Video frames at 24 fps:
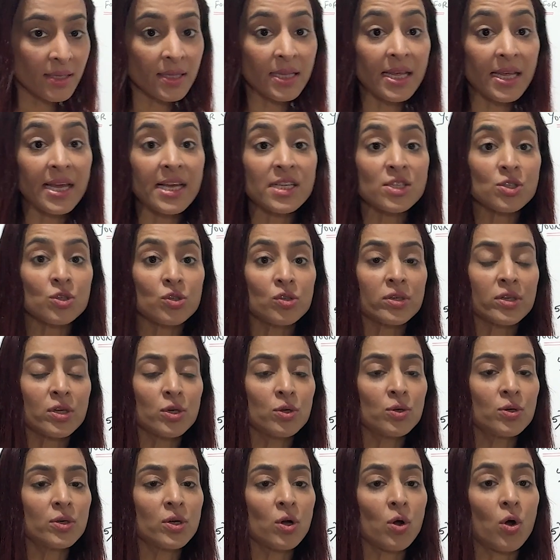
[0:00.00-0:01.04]
These
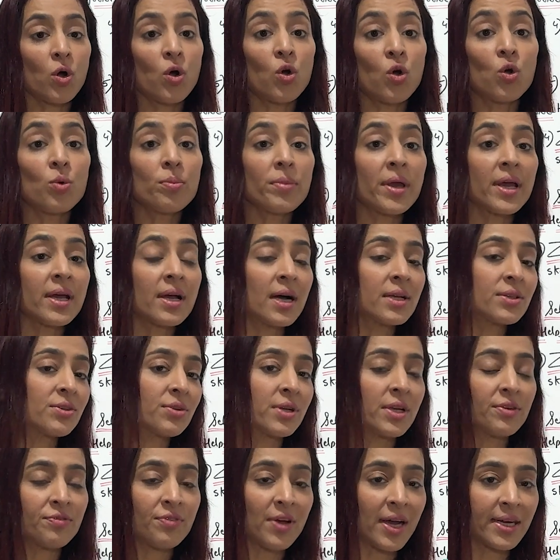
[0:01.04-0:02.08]
include
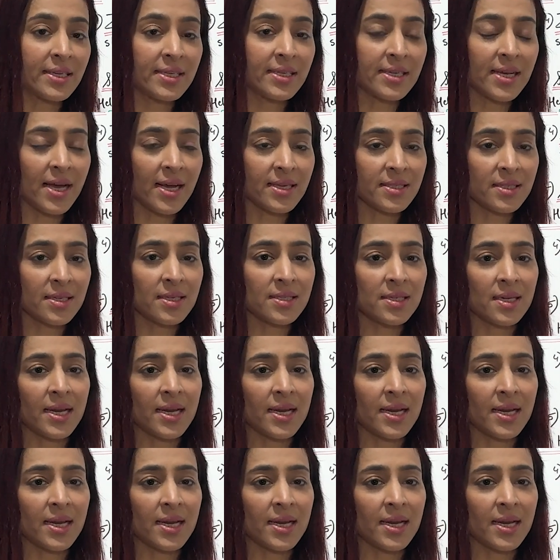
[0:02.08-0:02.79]
omega-3 fatty acids